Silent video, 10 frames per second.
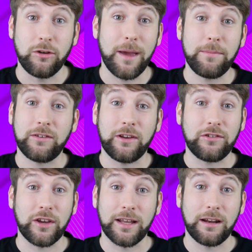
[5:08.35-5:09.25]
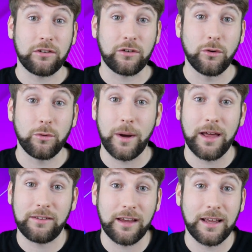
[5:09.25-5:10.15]
You may be teaching in a school
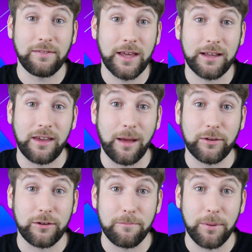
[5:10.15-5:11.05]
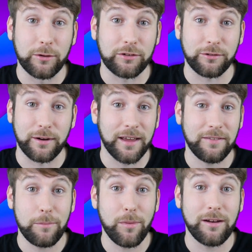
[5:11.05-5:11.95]
where taking the exam is compulsory,
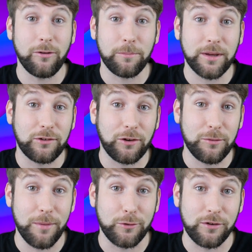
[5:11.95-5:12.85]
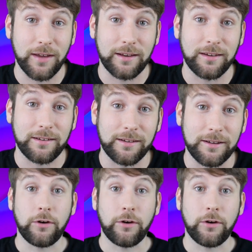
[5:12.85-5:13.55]
and they might not be too motivated.